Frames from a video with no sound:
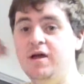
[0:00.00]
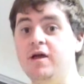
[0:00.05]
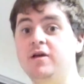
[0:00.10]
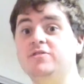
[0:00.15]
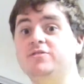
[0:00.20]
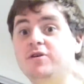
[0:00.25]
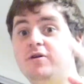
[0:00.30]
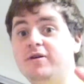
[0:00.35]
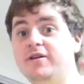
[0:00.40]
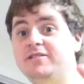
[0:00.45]

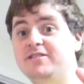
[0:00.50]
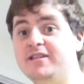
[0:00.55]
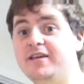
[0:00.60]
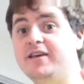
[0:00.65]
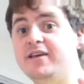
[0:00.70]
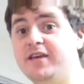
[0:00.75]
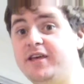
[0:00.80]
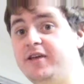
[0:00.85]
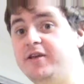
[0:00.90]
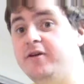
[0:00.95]
So it's
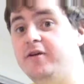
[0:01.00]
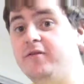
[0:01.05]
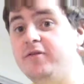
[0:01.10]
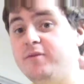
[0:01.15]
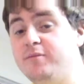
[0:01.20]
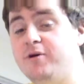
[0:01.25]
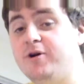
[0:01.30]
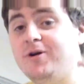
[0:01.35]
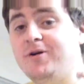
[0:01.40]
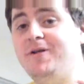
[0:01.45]
like, you know,
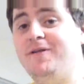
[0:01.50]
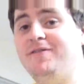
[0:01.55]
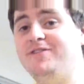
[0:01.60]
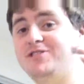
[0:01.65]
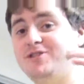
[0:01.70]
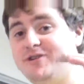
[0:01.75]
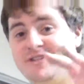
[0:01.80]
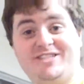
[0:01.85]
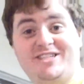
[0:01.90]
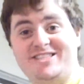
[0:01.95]
the moral of the
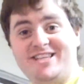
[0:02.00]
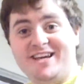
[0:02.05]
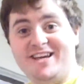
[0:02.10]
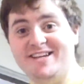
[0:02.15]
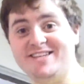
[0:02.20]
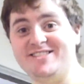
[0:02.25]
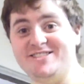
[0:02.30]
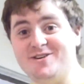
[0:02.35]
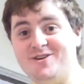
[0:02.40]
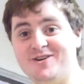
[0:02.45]
story. Just like
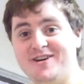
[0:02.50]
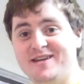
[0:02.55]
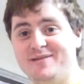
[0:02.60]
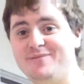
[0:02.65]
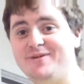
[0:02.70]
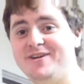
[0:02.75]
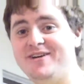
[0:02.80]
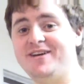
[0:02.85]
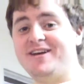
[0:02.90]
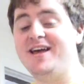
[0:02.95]
in a
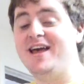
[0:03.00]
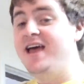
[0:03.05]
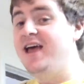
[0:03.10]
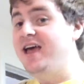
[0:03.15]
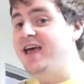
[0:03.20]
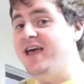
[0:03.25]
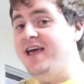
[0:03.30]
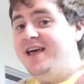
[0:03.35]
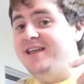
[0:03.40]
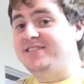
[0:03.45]
storybook.
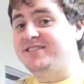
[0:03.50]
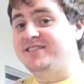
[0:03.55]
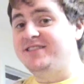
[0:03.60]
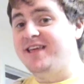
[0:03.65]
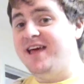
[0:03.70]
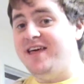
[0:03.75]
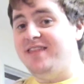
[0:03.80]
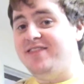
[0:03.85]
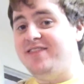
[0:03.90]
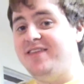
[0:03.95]
It's
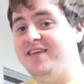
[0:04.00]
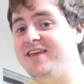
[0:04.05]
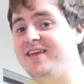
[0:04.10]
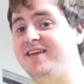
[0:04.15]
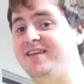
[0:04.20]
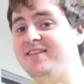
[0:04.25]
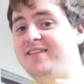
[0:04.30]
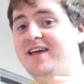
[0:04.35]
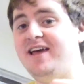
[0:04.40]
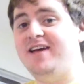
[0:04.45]
that
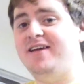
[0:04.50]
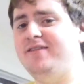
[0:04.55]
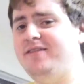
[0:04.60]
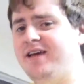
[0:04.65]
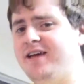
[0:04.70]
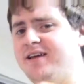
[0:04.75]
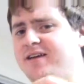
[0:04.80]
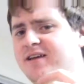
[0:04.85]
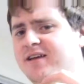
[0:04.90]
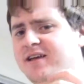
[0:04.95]
thing that
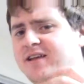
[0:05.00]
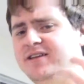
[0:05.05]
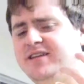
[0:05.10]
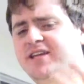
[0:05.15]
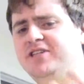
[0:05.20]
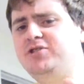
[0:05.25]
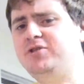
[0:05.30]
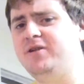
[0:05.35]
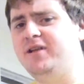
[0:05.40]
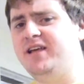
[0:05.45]
can
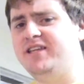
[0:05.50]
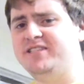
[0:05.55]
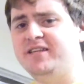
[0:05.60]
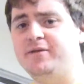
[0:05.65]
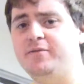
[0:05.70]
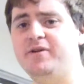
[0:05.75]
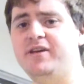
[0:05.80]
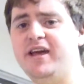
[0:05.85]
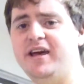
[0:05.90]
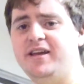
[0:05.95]
teach you a lesson.
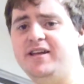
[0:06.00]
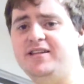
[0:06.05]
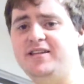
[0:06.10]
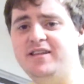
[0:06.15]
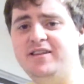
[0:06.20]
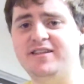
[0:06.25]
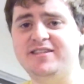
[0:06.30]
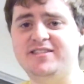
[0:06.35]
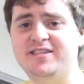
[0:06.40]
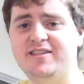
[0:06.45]
And we kind of
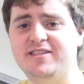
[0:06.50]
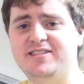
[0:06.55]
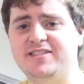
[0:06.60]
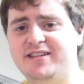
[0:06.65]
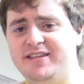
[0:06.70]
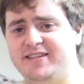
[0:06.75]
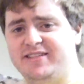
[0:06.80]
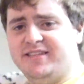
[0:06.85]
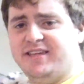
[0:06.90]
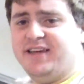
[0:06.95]
did this in the
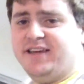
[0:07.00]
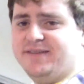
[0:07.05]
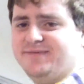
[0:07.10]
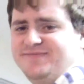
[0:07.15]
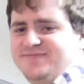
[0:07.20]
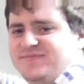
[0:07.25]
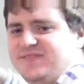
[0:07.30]
Sleaze King.